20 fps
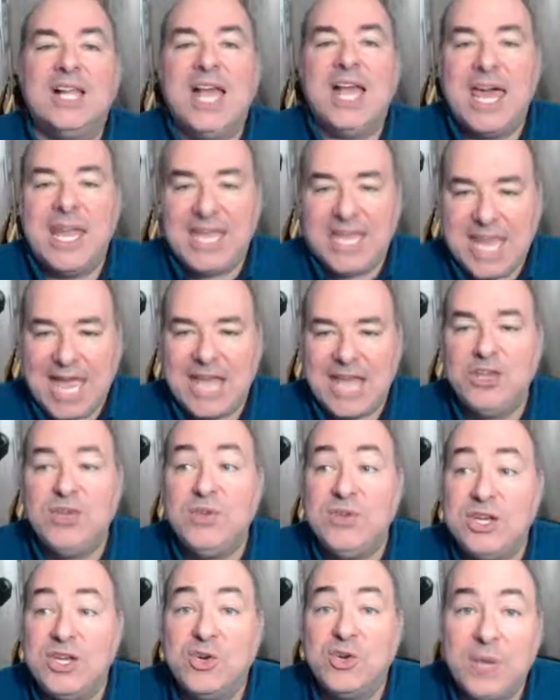And again, you
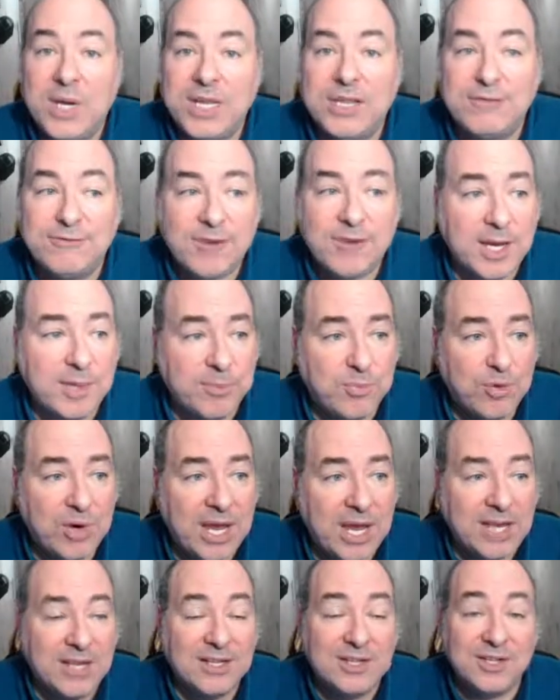need to read the fine
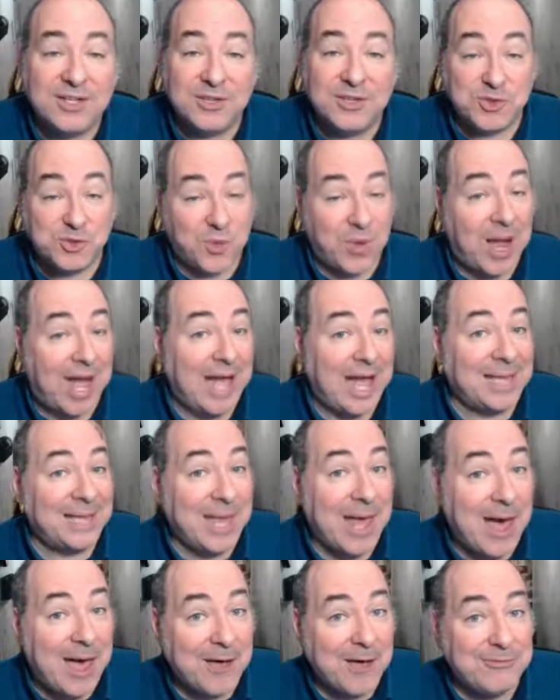print. That's why I
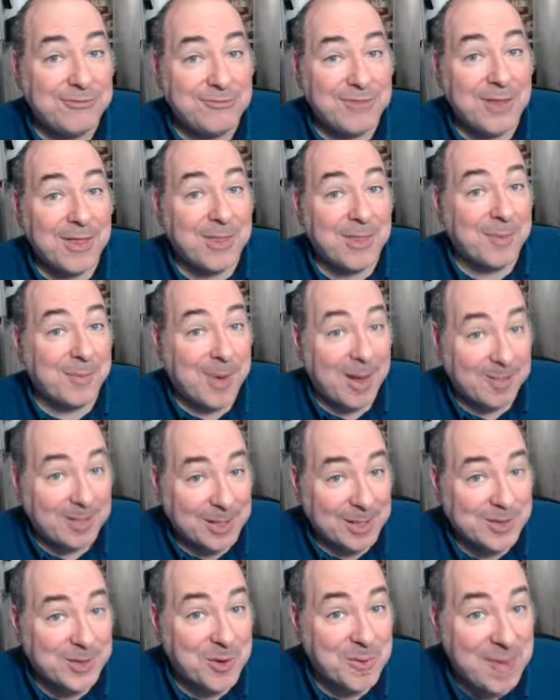love the
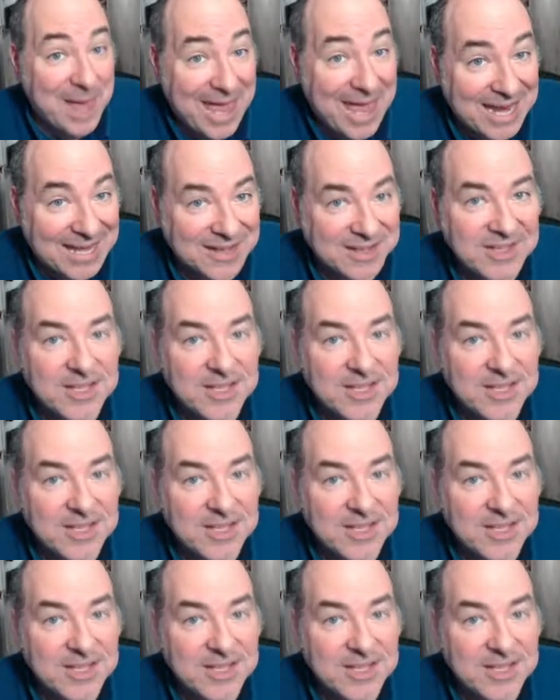public domain,